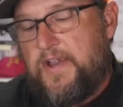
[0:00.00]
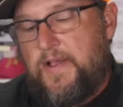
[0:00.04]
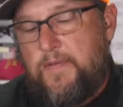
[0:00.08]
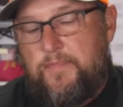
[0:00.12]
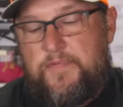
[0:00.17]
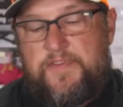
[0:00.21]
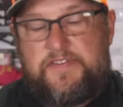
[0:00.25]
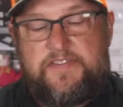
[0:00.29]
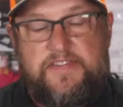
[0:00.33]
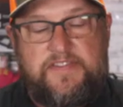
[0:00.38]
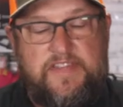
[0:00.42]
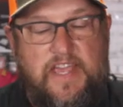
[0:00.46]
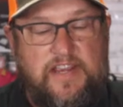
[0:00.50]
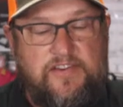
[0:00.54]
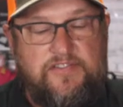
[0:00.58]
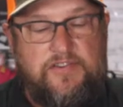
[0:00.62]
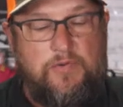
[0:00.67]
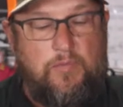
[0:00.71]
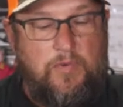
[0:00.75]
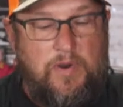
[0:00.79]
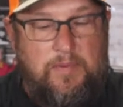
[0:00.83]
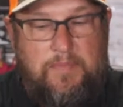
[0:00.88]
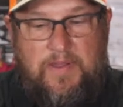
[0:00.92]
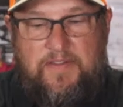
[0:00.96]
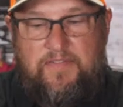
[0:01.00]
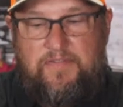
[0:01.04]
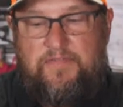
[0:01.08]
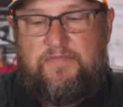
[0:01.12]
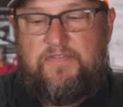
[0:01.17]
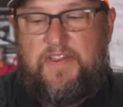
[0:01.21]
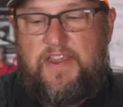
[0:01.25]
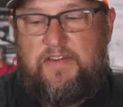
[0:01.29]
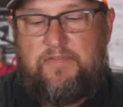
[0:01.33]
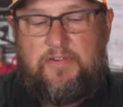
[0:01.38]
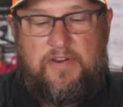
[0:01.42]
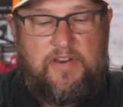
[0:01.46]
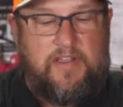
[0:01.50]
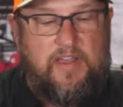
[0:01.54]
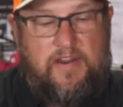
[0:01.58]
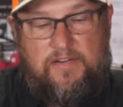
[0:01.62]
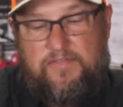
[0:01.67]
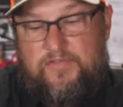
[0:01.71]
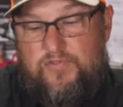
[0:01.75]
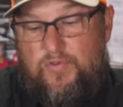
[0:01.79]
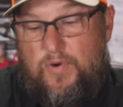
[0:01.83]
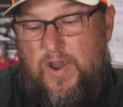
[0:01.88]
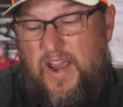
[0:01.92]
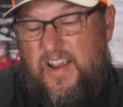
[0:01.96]
And this is actually one of my favorite
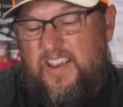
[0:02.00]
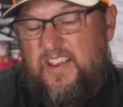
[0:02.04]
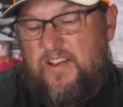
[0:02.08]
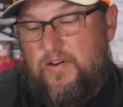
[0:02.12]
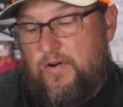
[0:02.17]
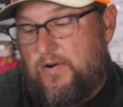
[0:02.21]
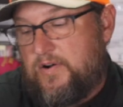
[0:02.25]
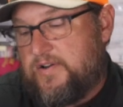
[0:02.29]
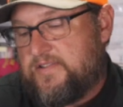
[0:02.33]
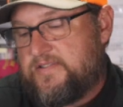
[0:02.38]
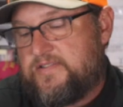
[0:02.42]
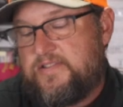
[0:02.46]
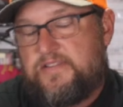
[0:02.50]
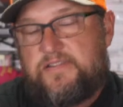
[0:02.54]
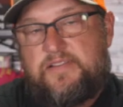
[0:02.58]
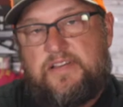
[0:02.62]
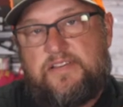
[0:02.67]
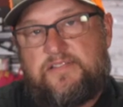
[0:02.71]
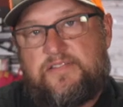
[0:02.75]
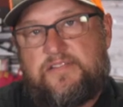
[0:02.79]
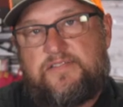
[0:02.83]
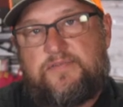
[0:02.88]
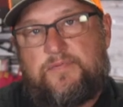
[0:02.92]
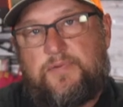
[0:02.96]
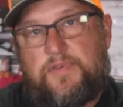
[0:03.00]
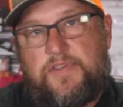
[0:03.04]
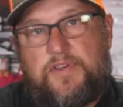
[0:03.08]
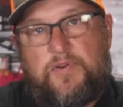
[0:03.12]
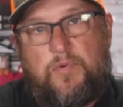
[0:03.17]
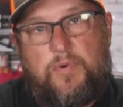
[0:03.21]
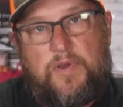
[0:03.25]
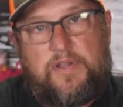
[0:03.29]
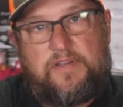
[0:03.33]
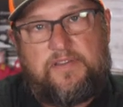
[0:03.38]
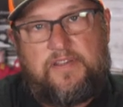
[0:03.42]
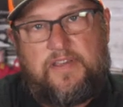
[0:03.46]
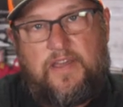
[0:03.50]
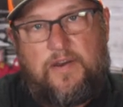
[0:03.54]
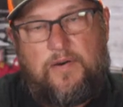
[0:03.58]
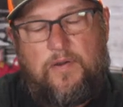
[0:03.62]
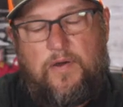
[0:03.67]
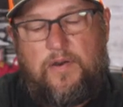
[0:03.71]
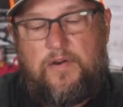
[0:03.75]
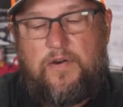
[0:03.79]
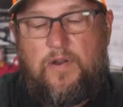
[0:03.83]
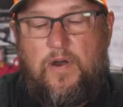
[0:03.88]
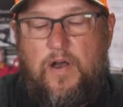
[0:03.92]
kind of tracking harnesses because it's really quick to get on and